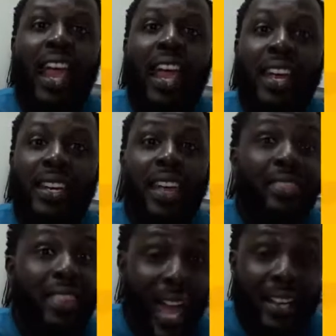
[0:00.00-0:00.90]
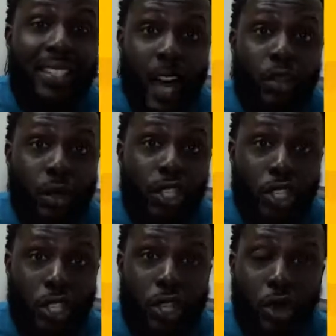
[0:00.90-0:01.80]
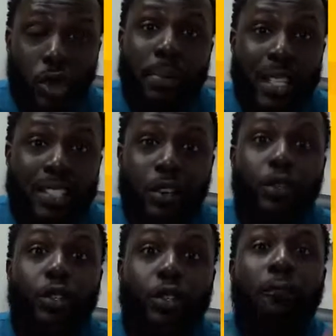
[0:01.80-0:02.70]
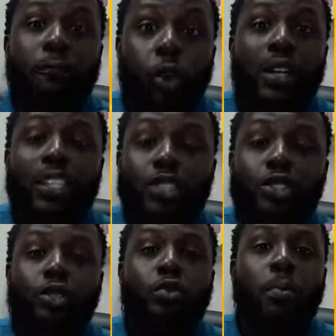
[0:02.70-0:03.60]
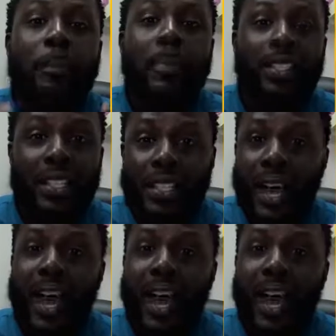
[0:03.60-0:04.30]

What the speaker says: And that is how you can secure a piece of your $42 million.